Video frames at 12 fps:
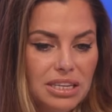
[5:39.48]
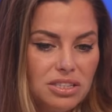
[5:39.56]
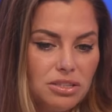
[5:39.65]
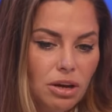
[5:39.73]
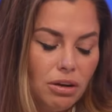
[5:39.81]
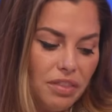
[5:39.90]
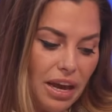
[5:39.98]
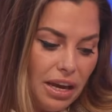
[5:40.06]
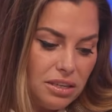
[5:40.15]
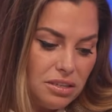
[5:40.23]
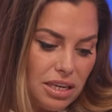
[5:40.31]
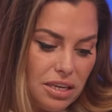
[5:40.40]
It's not that
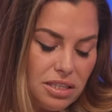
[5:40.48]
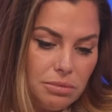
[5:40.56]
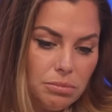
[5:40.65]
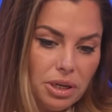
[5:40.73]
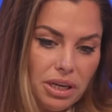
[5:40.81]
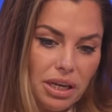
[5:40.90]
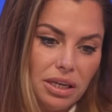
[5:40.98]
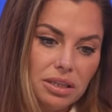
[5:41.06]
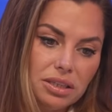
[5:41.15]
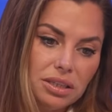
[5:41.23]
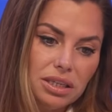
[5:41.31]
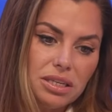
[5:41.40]
it's easy money.
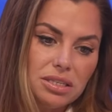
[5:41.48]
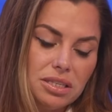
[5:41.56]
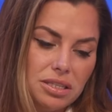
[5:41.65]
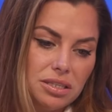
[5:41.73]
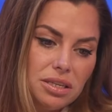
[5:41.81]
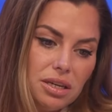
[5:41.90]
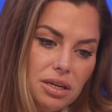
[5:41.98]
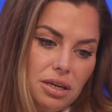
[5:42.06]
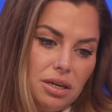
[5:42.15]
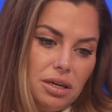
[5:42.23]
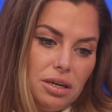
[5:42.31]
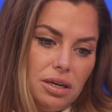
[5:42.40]
It's
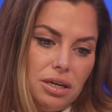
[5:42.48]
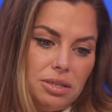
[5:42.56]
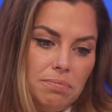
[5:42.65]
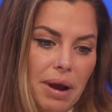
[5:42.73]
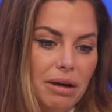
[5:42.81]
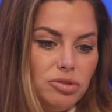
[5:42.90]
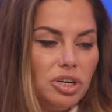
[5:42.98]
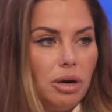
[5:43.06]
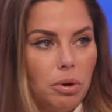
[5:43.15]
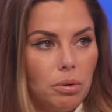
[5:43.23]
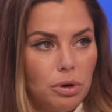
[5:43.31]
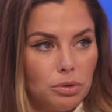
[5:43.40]
a boundary I
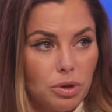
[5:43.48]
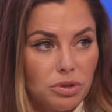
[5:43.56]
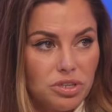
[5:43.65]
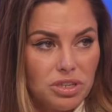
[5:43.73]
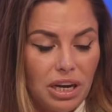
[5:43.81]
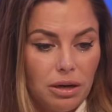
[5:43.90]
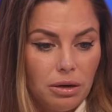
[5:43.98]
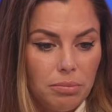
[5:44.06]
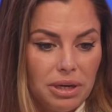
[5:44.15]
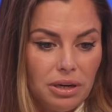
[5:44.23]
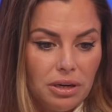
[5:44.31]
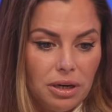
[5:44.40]
won't cross now. I
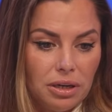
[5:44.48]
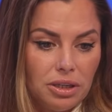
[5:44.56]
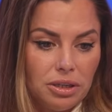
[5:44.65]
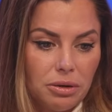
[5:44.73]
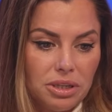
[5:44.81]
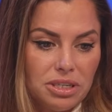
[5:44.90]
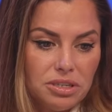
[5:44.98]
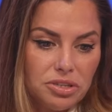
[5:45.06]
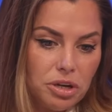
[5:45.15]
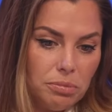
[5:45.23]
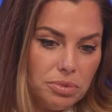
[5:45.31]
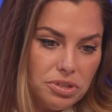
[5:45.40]
mean, I did the
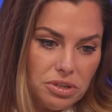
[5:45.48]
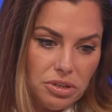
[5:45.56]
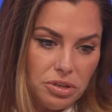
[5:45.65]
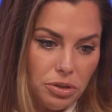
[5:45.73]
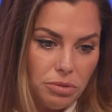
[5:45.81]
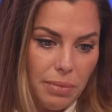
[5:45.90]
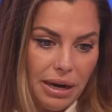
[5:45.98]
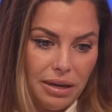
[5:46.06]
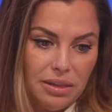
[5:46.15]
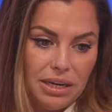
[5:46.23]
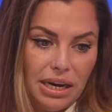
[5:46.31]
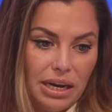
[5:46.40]
topless and the nude
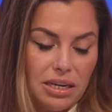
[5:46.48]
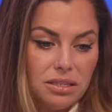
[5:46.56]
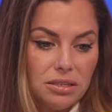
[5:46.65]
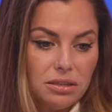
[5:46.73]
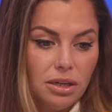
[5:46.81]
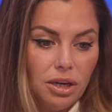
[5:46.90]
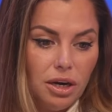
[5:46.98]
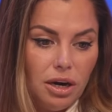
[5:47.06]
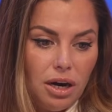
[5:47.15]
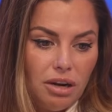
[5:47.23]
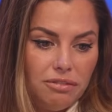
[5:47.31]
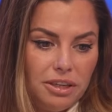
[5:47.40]
back in the days, and
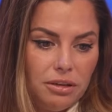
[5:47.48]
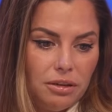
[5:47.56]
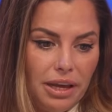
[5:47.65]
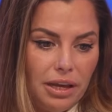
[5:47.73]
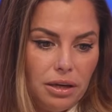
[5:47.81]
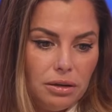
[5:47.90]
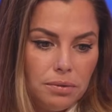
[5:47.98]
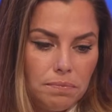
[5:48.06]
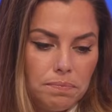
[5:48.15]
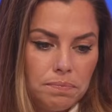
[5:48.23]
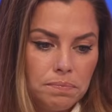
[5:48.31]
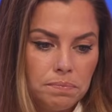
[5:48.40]
I feel like,
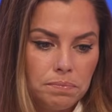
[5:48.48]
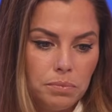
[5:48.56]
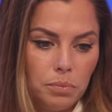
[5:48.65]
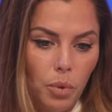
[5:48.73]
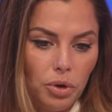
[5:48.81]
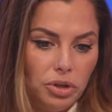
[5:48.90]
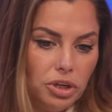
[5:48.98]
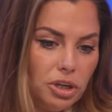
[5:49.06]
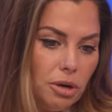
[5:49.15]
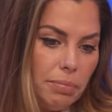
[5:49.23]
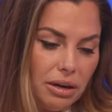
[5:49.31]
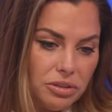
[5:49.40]
one, you're going
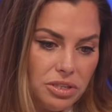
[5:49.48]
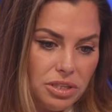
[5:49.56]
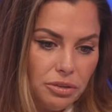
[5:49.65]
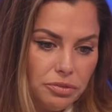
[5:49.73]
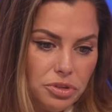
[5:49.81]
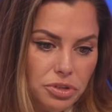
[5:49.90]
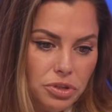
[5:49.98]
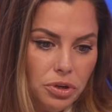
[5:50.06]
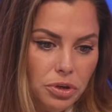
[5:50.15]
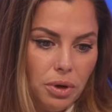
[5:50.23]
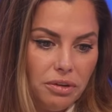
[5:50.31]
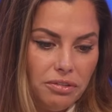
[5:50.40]
to go back on yourself, and
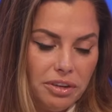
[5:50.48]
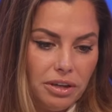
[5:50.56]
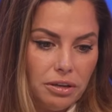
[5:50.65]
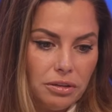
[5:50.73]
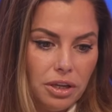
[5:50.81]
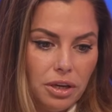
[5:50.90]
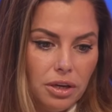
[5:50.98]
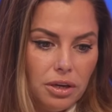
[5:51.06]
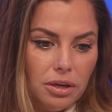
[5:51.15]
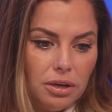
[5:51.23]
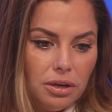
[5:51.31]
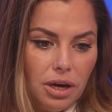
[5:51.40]
two, I feel,
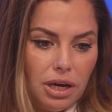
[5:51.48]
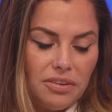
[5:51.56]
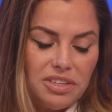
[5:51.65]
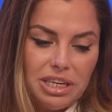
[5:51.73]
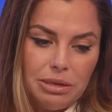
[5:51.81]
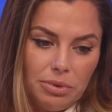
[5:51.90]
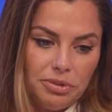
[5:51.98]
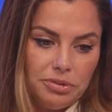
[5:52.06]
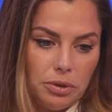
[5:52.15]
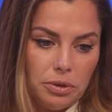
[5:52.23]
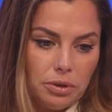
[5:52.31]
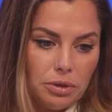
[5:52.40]
and I've said it
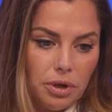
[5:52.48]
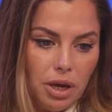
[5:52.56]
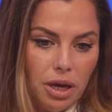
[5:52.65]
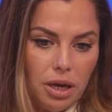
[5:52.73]
before,